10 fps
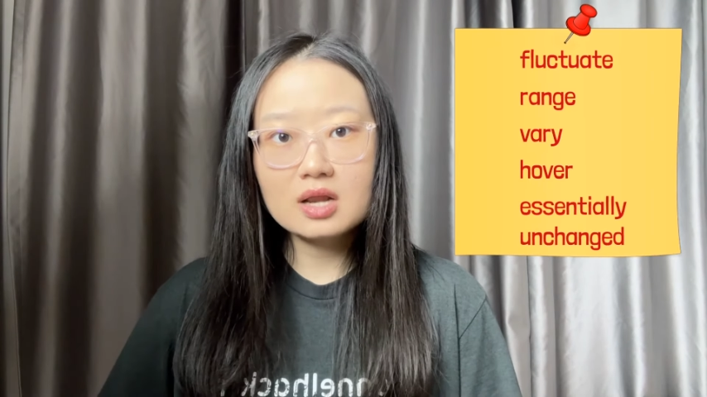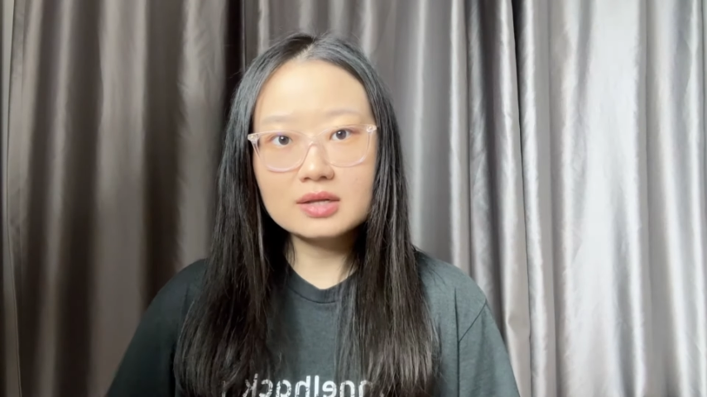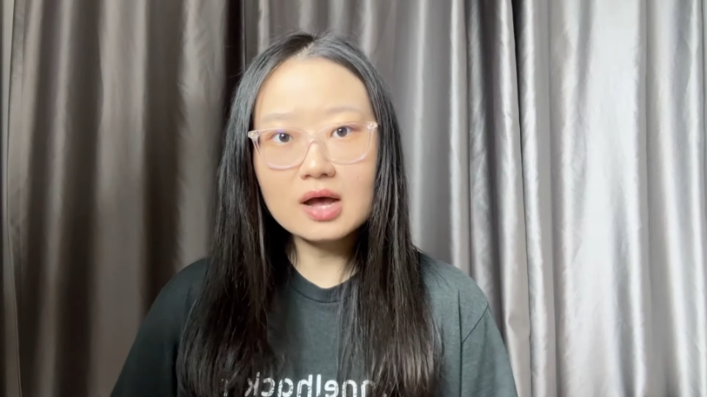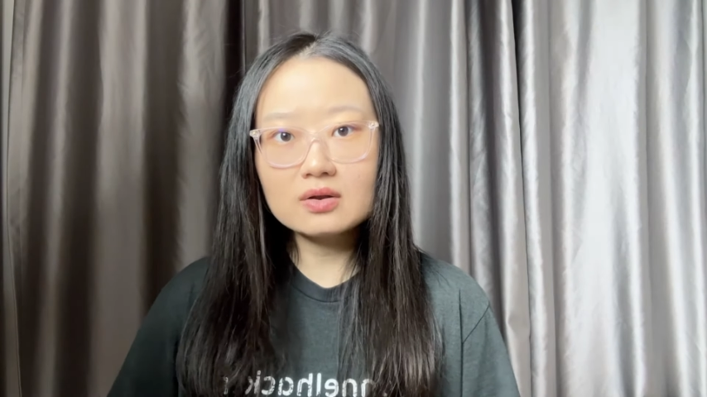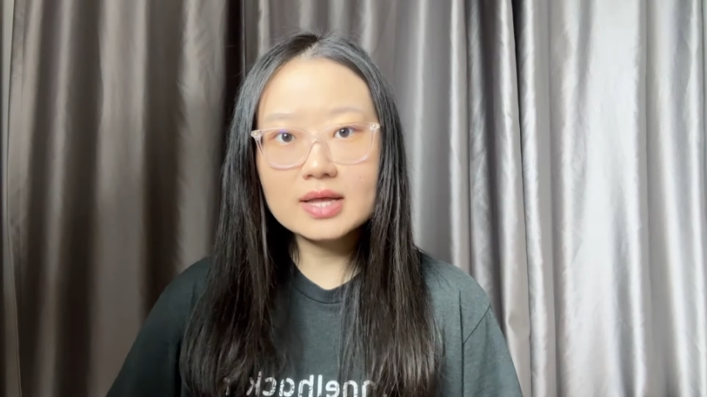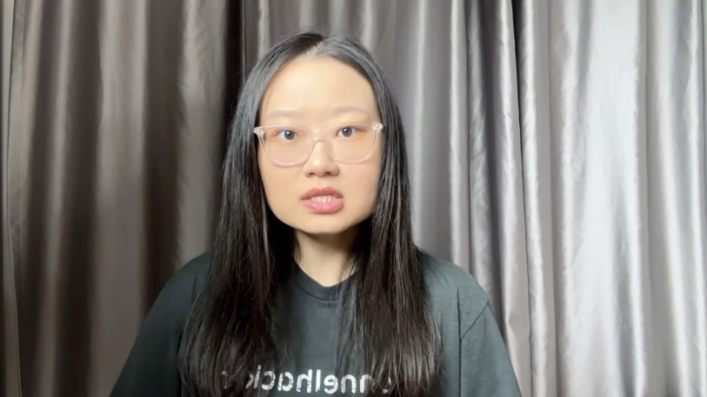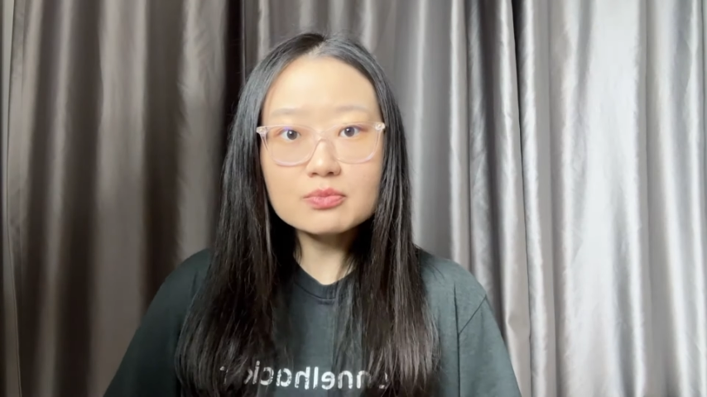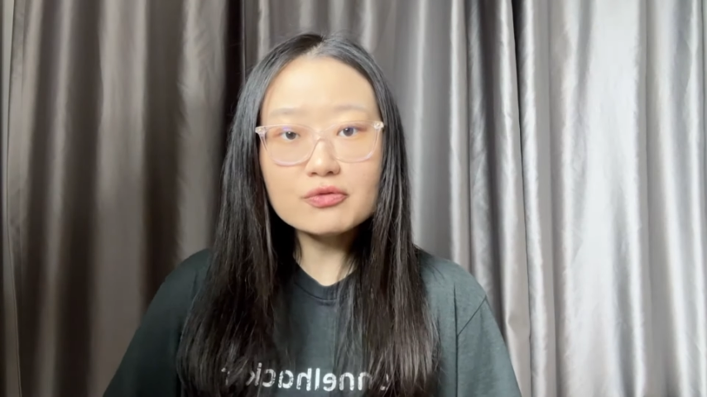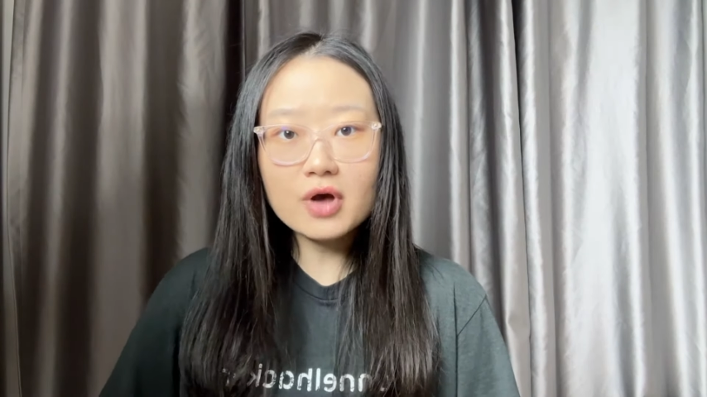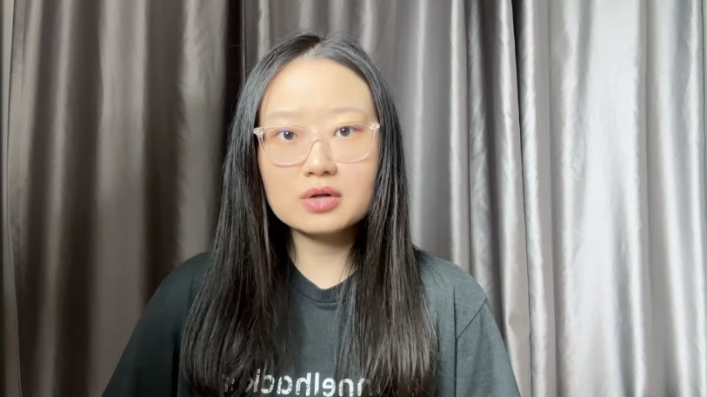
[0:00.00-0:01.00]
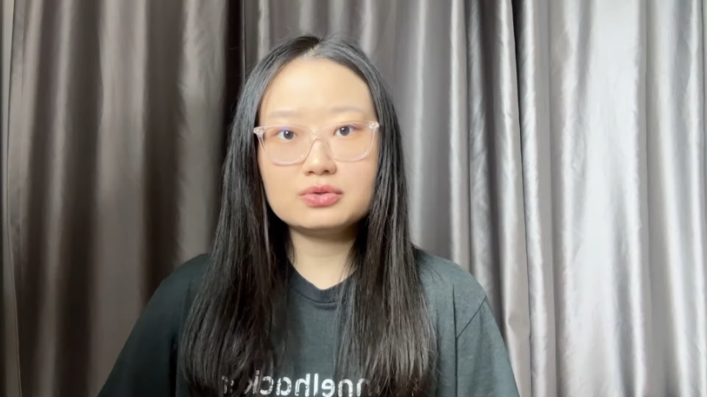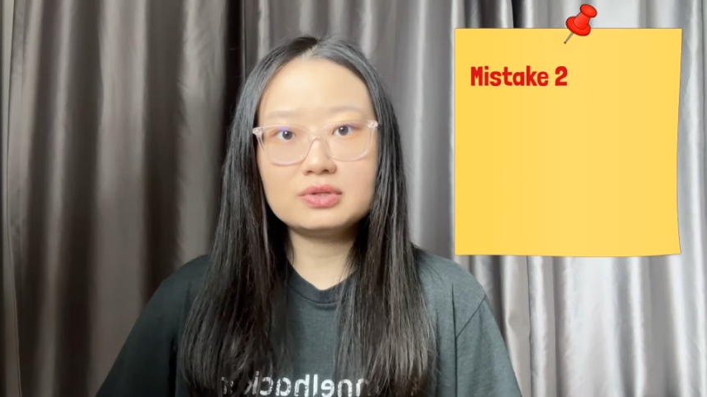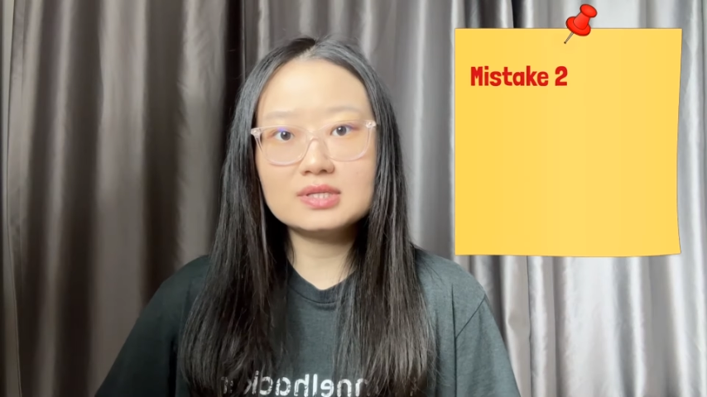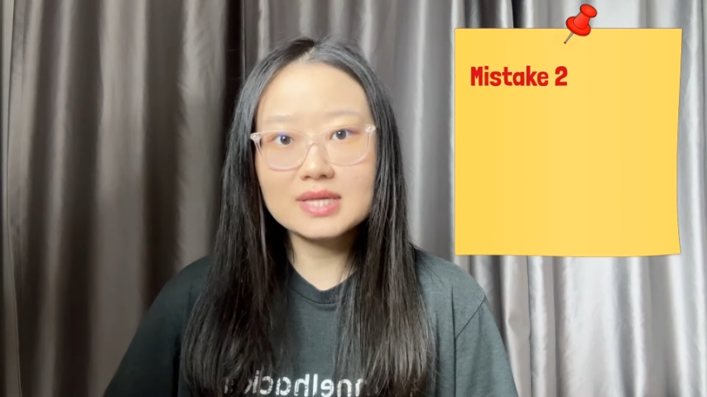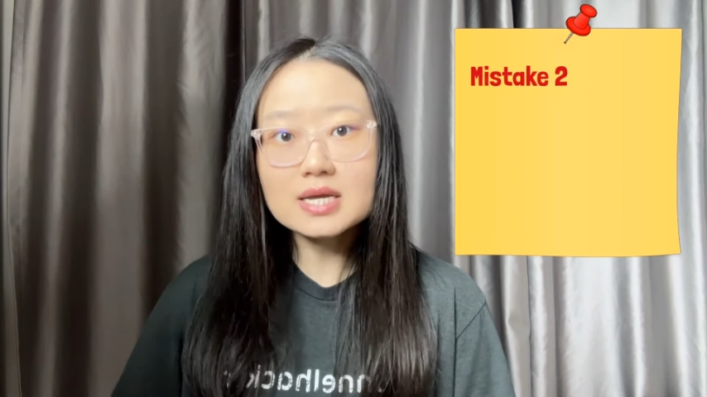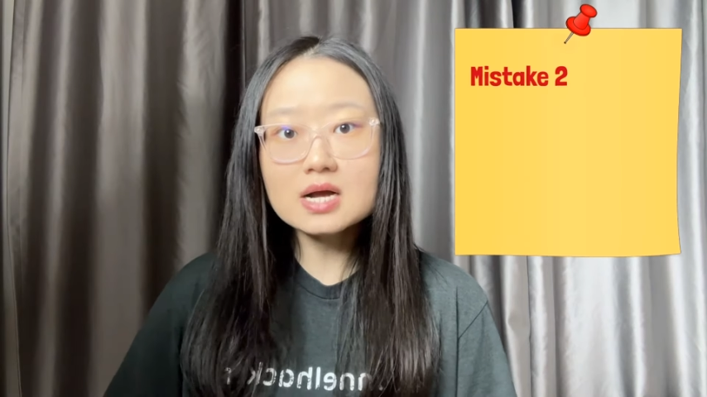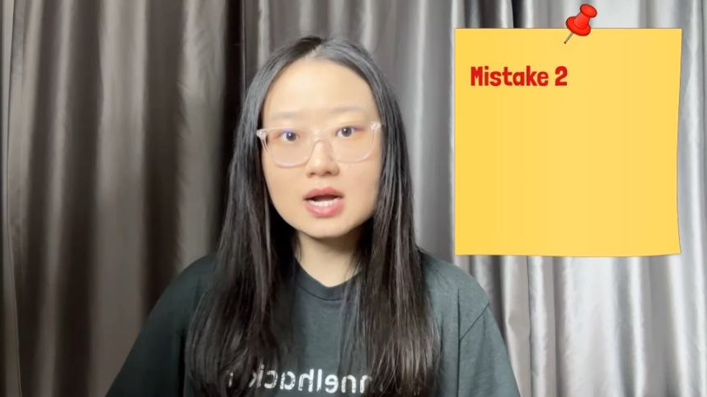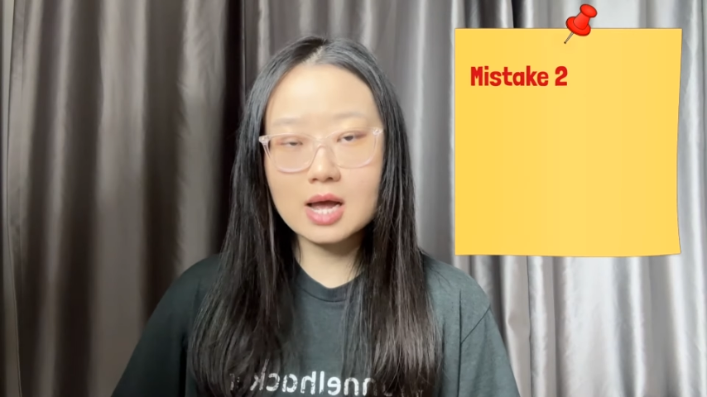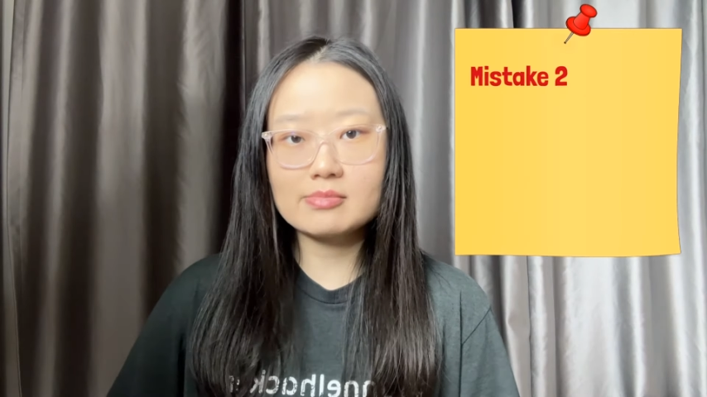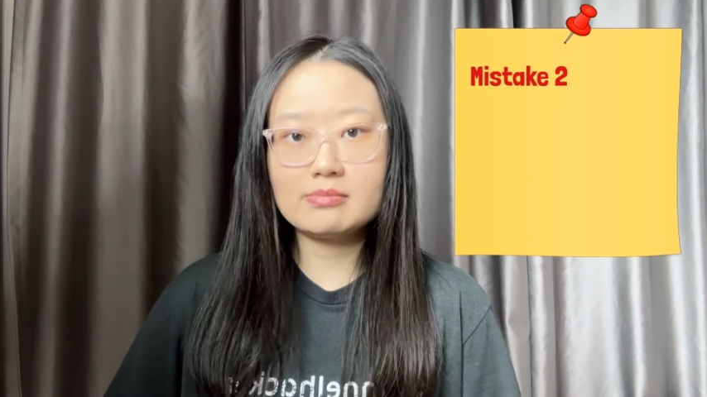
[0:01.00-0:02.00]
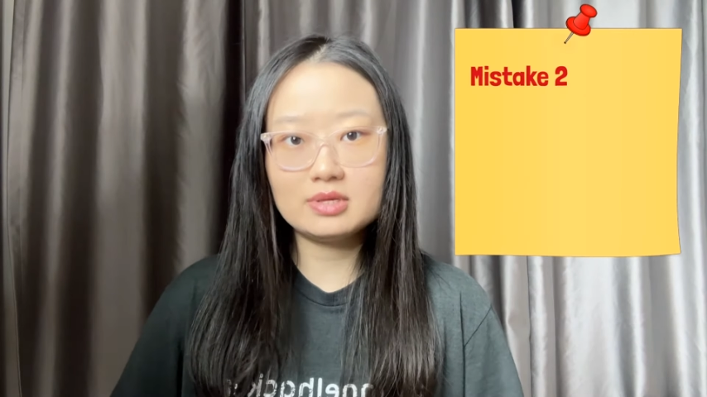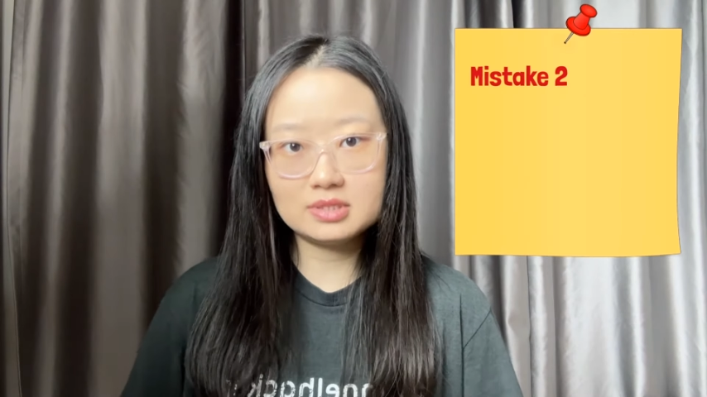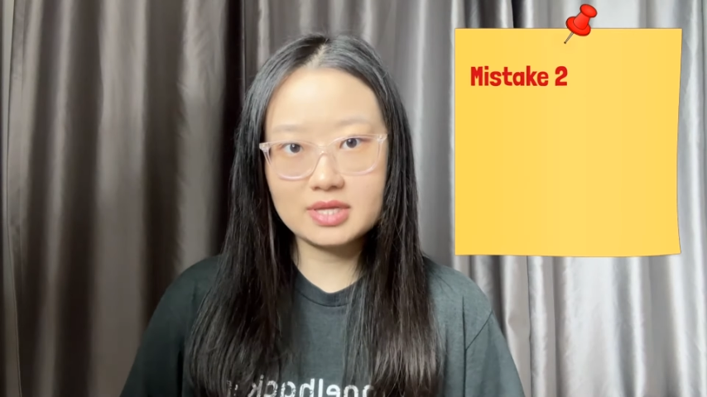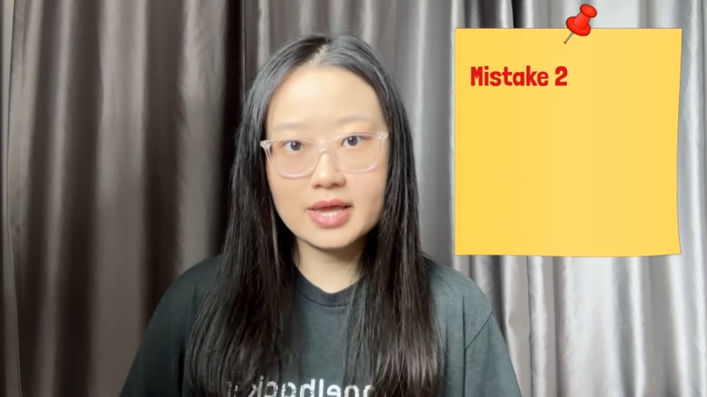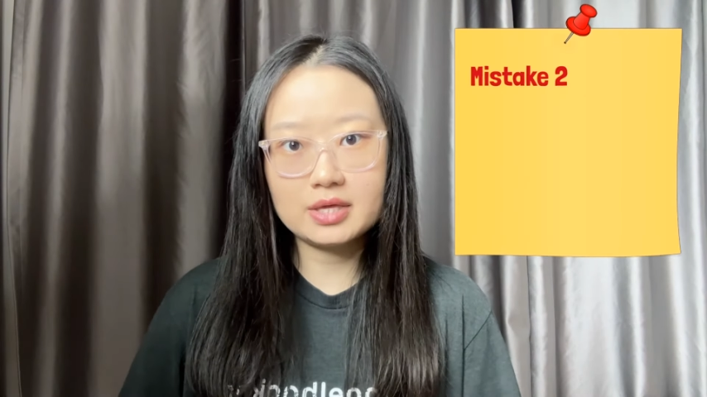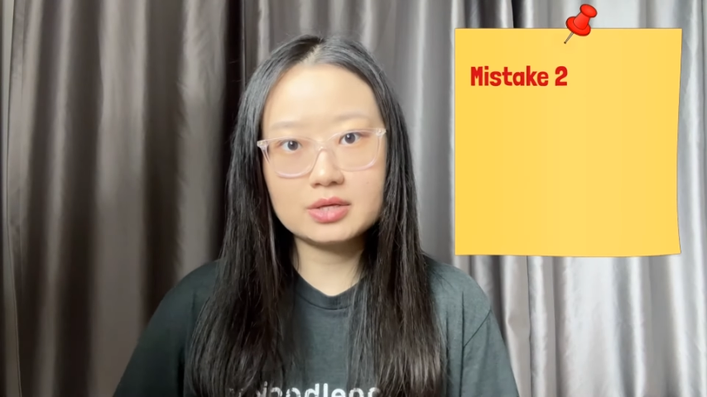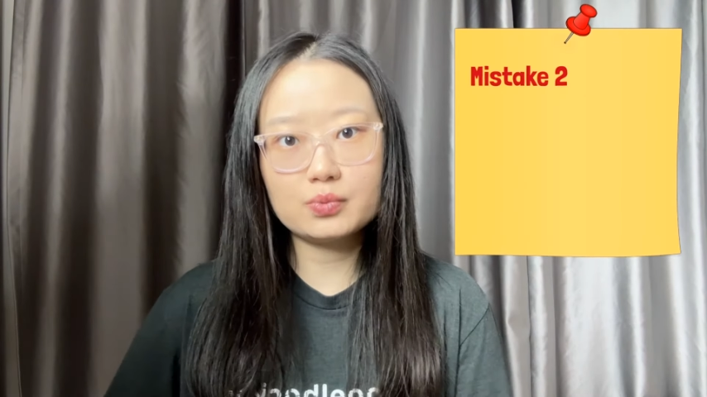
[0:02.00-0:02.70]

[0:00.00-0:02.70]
Now let's move on to the second common mistake,